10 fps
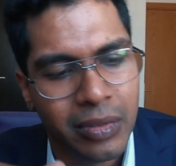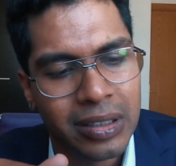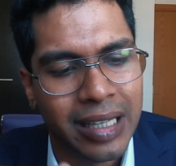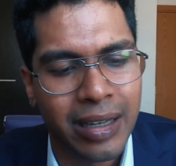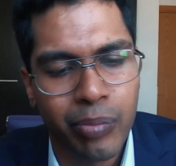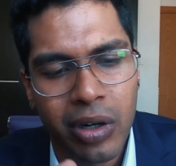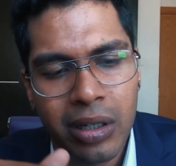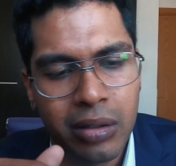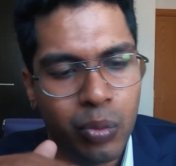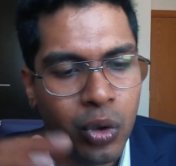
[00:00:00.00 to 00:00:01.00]
The second
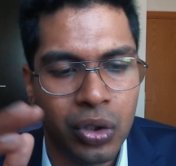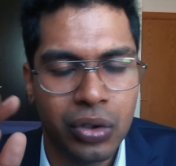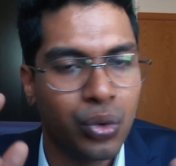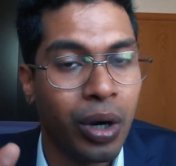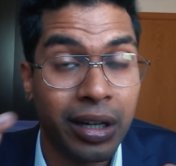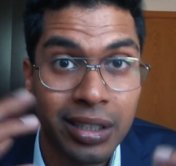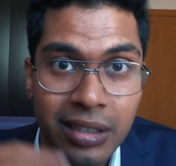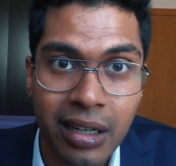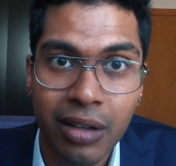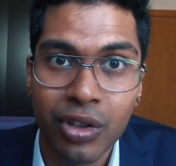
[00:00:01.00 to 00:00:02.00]
part was to
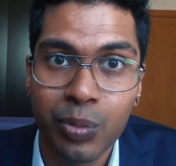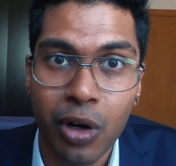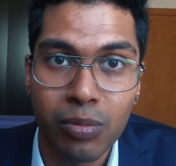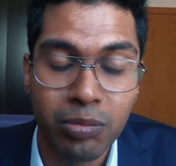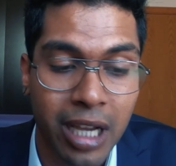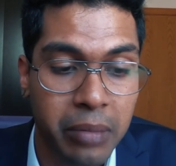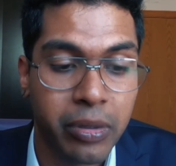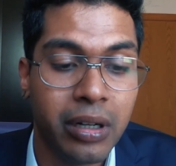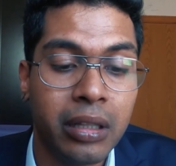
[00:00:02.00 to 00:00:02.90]
understand how this problem happened,